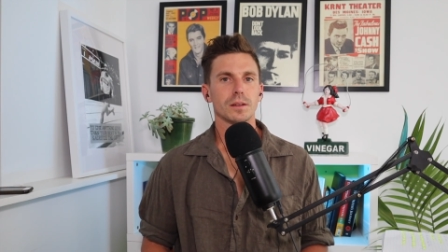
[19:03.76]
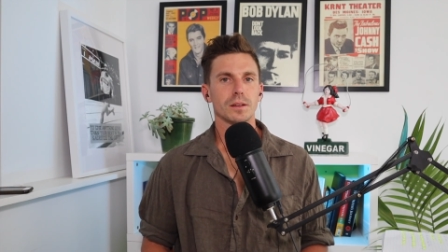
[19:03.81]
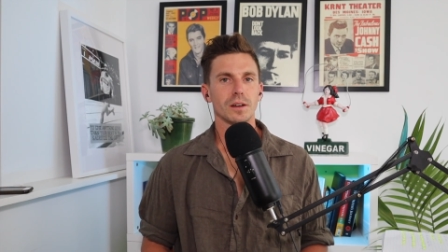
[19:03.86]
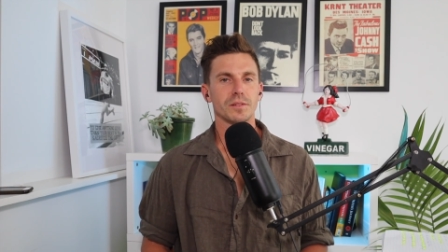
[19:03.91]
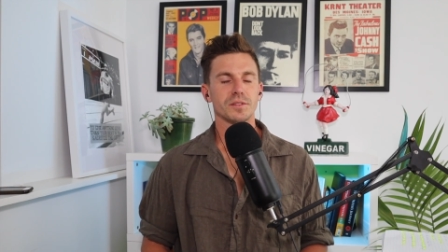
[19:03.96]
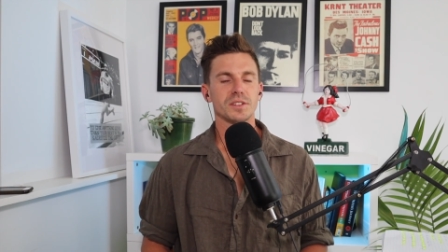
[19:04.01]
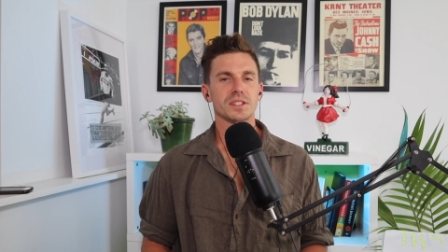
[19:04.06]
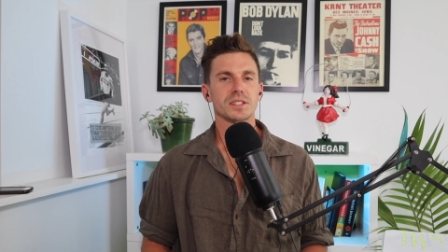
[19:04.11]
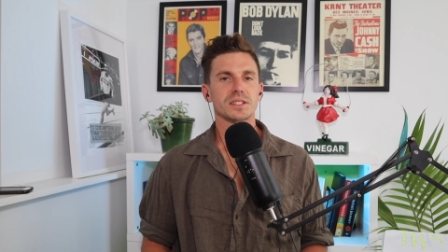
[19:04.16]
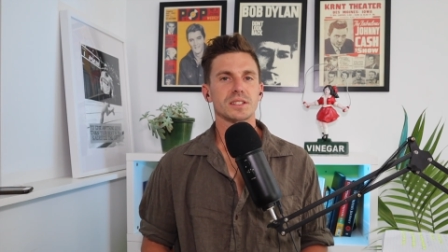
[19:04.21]

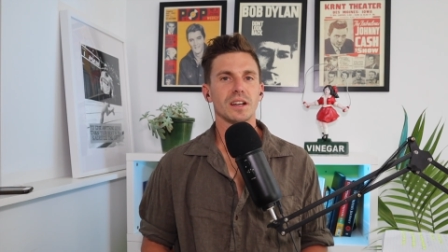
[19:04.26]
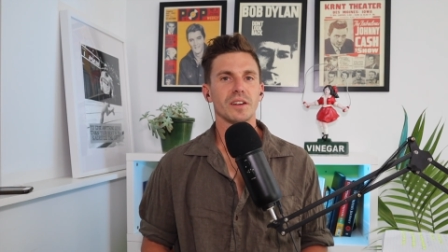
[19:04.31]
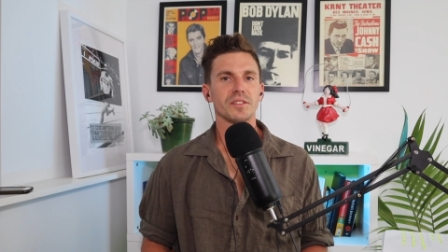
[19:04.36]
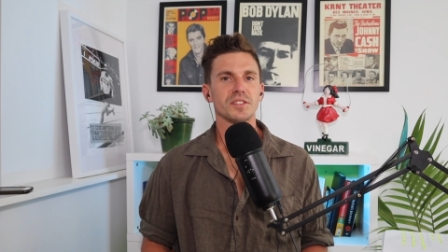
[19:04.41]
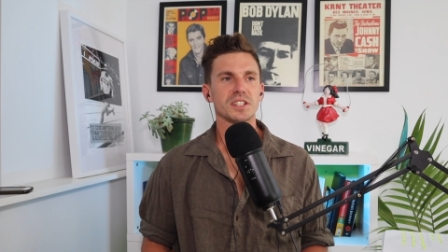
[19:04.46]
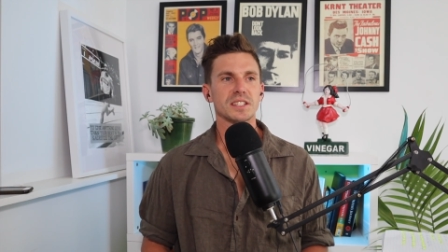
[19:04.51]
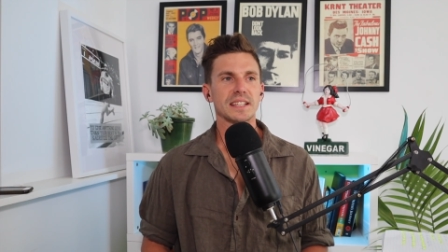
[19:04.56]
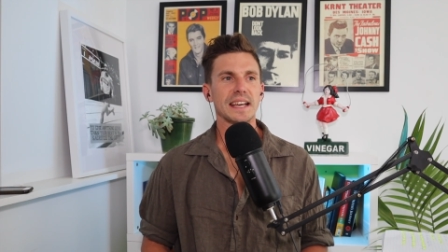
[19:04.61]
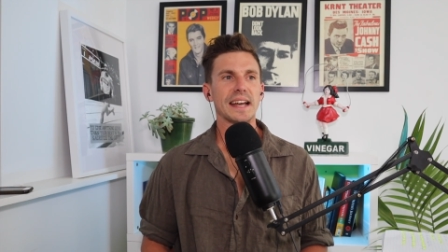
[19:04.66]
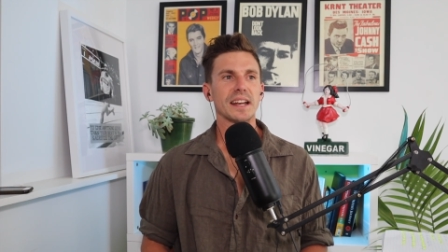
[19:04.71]
I've just, I've
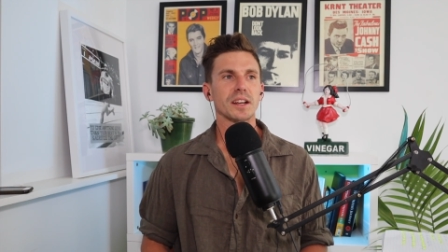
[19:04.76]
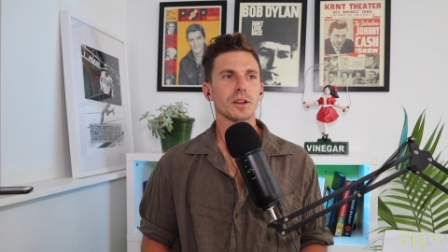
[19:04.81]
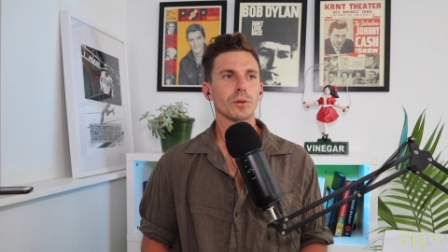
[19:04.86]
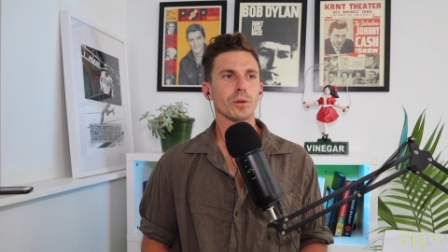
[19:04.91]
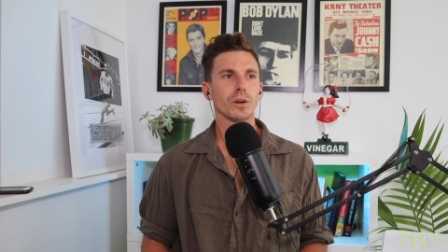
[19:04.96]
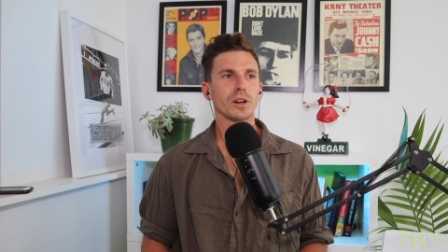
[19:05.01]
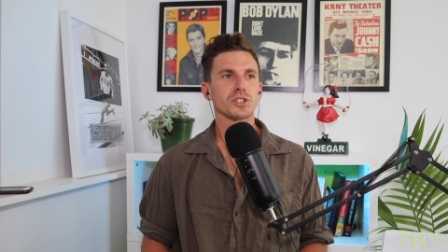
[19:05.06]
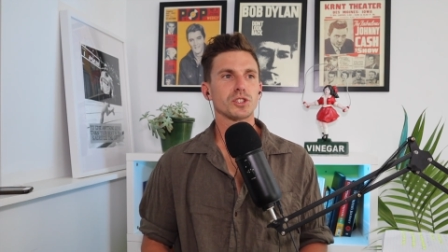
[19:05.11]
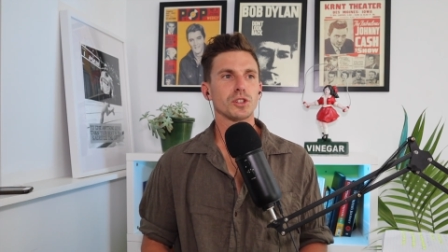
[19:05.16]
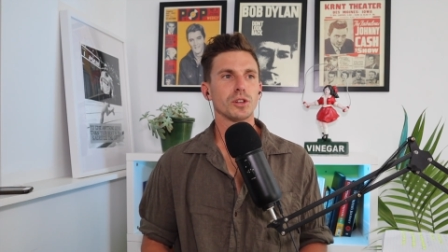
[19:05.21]
just
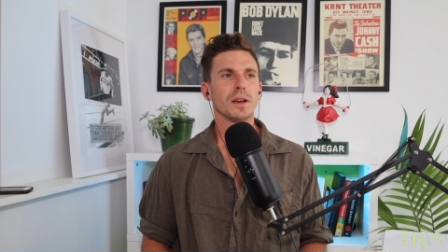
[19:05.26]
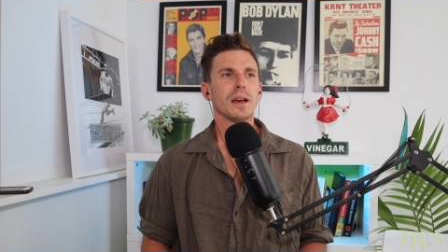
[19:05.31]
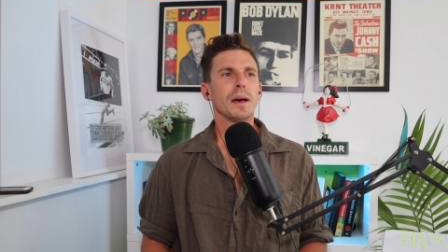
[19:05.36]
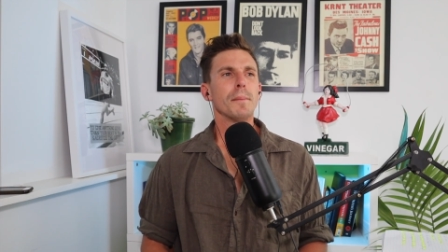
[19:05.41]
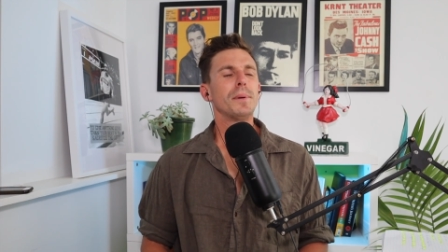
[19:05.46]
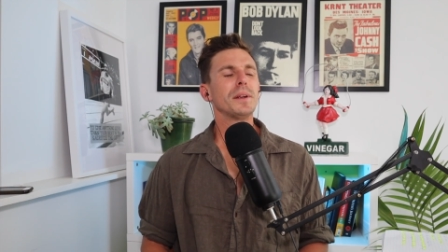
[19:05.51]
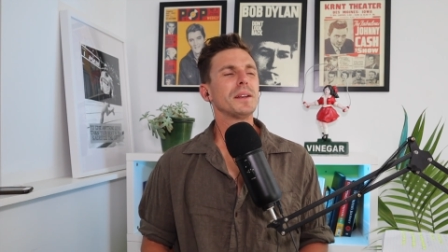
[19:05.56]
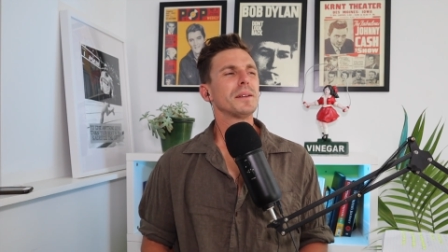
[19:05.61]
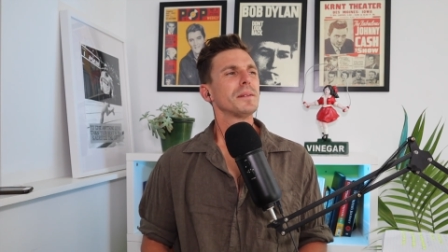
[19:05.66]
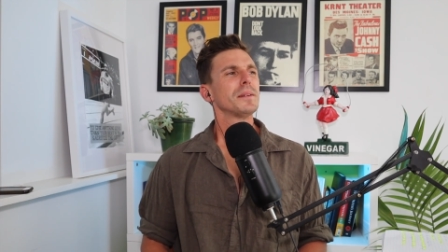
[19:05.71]
categorized you.
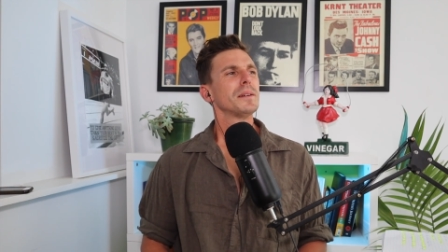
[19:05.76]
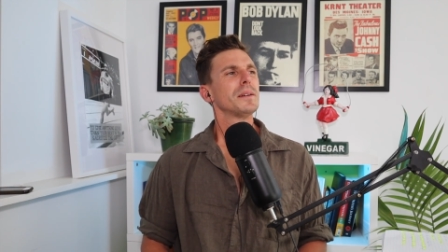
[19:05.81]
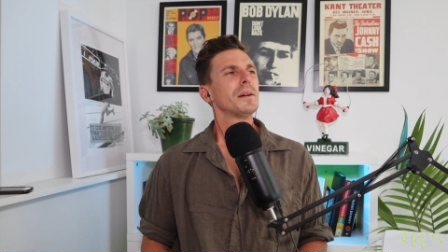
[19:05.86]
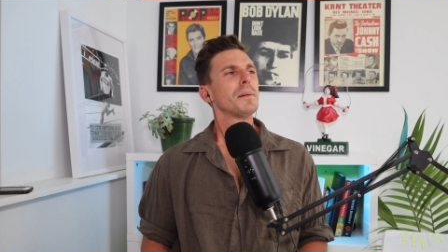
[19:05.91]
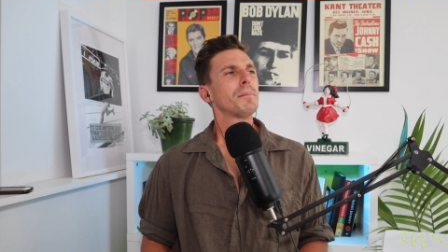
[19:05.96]
But